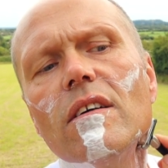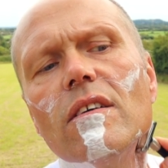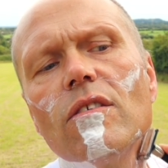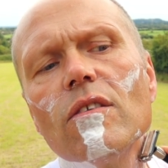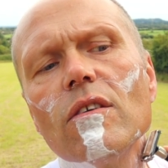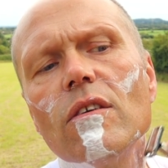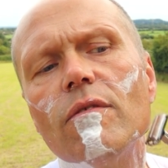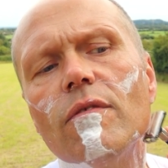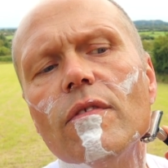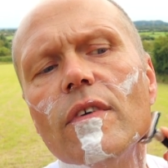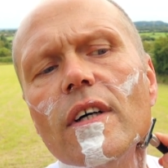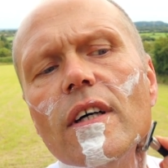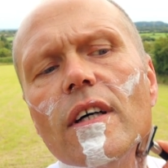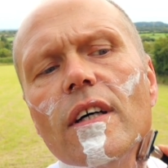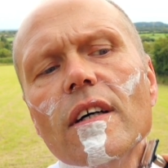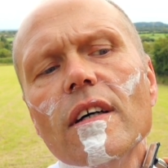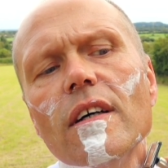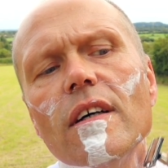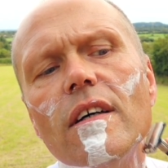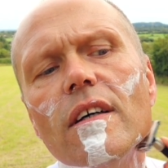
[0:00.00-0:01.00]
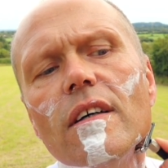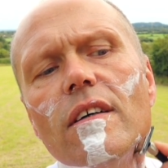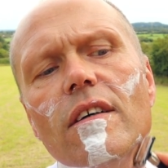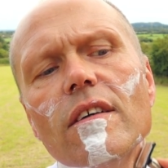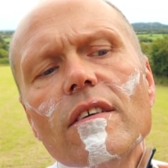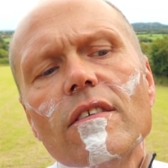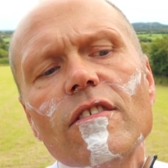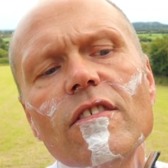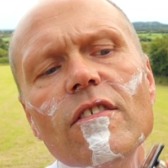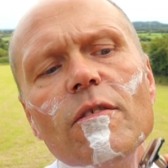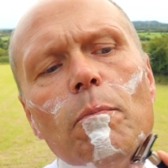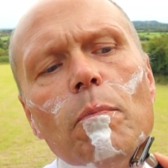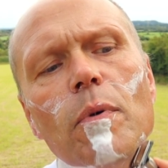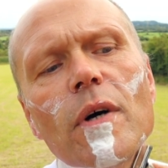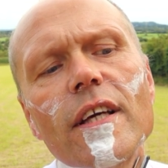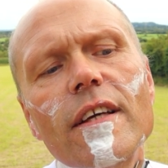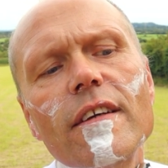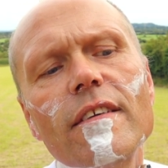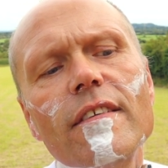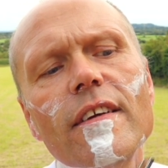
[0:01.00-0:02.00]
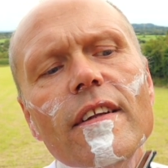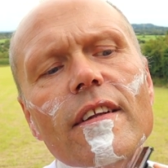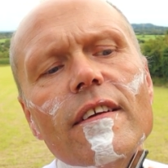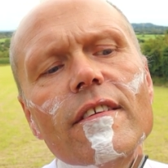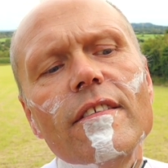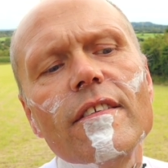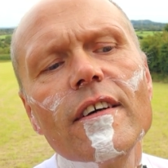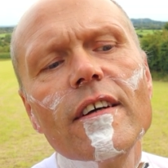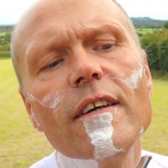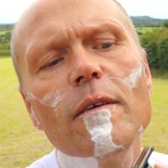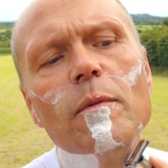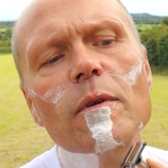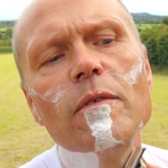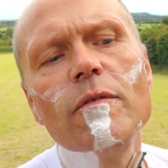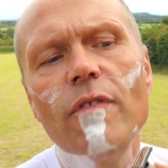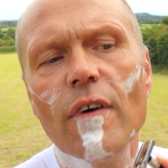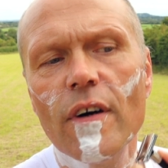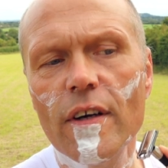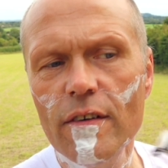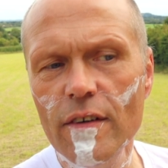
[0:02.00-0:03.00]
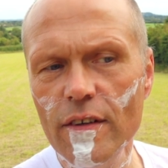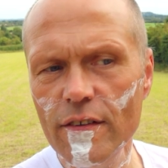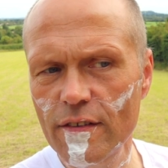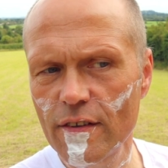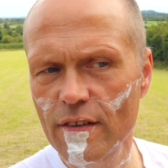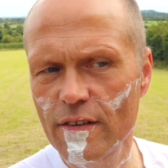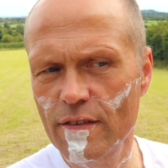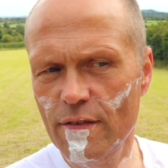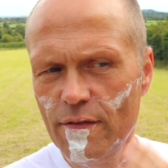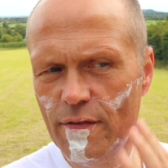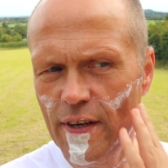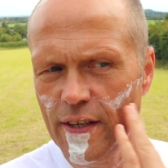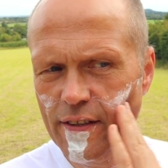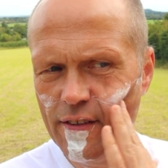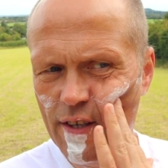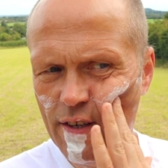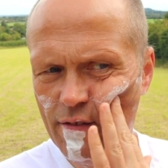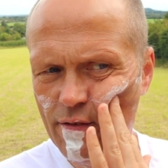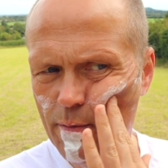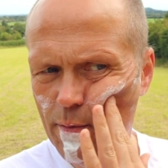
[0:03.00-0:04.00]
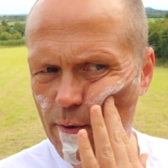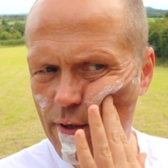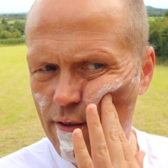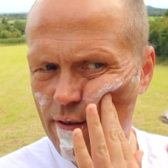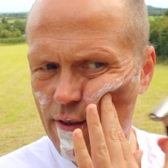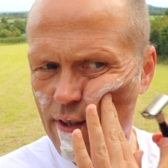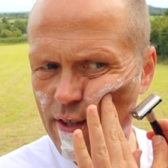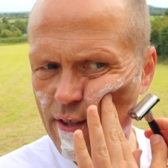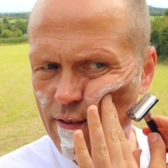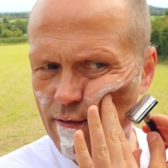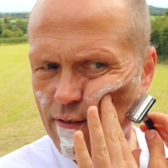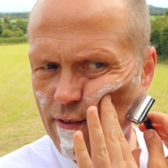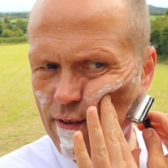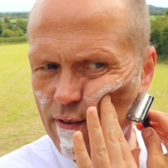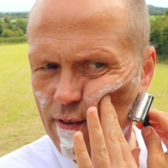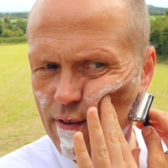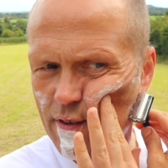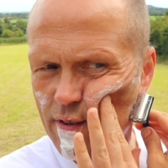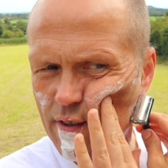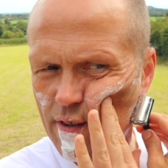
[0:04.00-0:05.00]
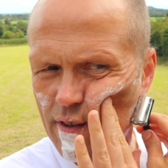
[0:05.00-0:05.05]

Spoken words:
sort of spikes in this terrible virus that has affected everybody's lives.